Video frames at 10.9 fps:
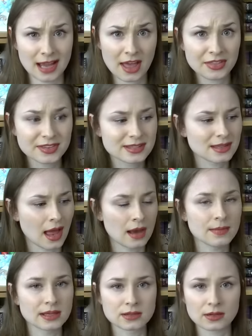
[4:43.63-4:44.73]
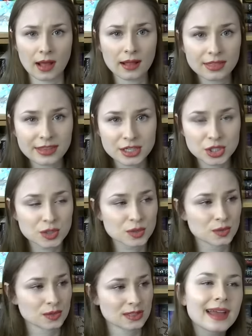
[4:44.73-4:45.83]
deaths and mental health
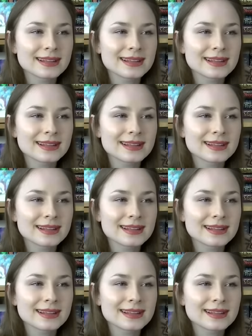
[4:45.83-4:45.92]
issues.